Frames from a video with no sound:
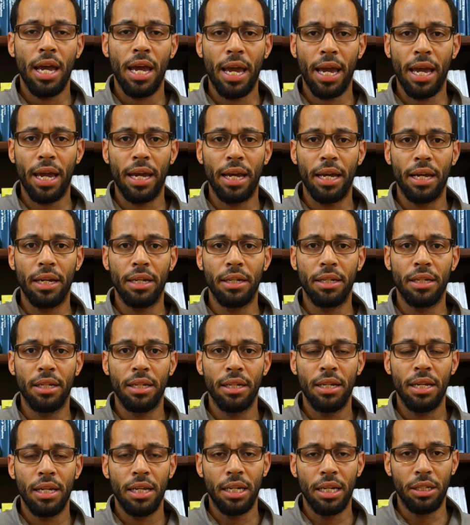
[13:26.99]
and
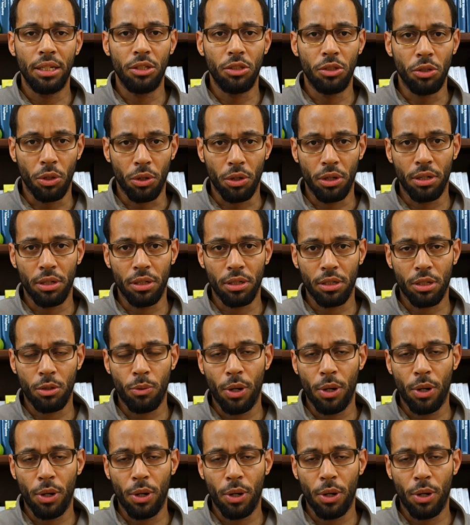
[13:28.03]
your